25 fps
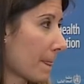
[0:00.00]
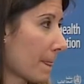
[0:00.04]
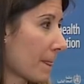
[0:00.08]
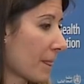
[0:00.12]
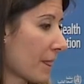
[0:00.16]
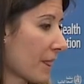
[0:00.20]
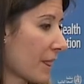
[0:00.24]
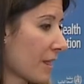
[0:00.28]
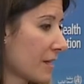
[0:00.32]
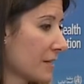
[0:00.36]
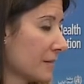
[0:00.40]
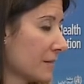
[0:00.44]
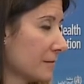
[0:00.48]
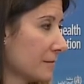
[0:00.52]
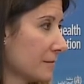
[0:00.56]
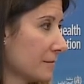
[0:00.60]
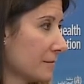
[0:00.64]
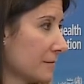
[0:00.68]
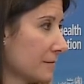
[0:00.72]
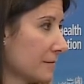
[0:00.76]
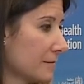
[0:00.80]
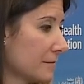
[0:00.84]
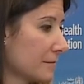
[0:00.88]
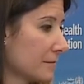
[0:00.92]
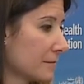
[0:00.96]

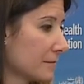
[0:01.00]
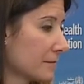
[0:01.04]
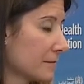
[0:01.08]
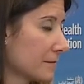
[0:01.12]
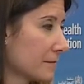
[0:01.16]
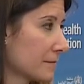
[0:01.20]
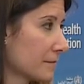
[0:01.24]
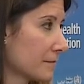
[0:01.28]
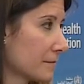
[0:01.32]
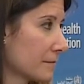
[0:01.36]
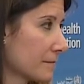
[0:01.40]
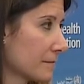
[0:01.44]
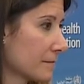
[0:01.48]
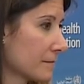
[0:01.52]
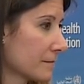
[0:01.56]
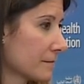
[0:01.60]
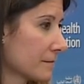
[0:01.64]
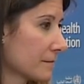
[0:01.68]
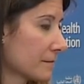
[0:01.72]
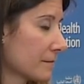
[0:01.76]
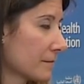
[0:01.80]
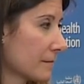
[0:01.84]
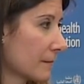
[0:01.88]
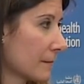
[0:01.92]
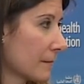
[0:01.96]

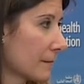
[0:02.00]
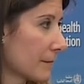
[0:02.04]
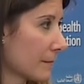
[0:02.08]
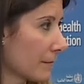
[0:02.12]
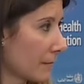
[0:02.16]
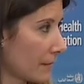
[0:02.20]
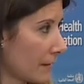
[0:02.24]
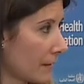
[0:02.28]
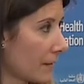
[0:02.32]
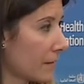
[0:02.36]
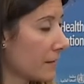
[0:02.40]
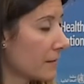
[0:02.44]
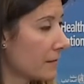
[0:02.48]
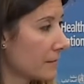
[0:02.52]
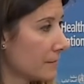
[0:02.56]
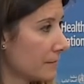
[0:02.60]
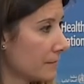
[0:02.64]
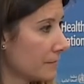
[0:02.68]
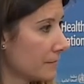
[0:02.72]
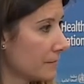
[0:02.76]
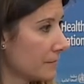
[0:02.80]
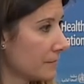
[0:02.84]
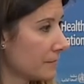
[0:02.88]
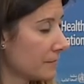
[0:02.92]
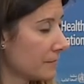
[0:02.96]

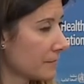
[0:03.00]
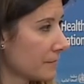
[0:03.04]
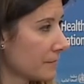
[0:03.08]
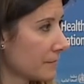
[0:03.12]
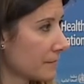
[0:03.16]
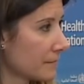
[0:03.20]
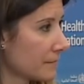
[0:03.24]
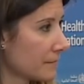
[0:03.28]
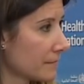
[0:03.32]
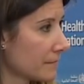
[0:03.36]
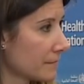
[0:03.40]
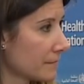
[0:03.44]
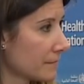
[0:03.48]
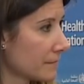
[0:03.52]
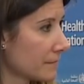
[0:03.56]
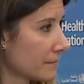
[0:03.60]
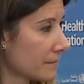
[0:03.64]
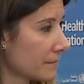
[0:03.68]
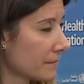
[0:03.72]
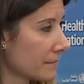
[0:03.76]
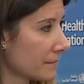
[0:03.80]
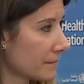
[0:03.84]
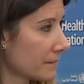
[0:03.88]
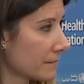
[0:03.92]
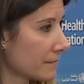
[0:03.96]

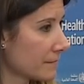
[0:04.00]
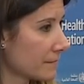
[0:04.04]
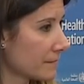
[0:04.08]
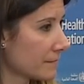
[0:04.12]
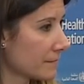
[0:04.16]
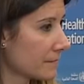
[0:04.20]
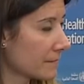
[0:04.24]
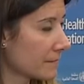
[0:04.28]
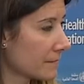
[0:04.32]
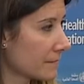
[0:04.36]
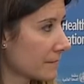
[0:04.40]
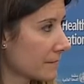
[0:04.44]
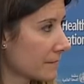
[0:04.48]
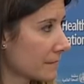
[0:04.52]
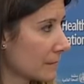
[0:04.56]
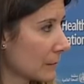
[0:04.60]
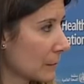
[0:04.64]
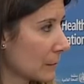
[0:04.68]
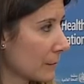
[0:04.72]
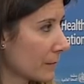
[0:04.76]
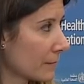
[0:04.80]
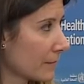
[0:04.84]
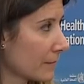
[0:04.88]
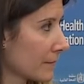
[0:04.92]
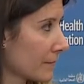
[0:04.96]

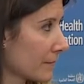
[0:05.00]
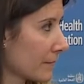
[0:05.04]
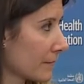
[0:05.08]
(silent)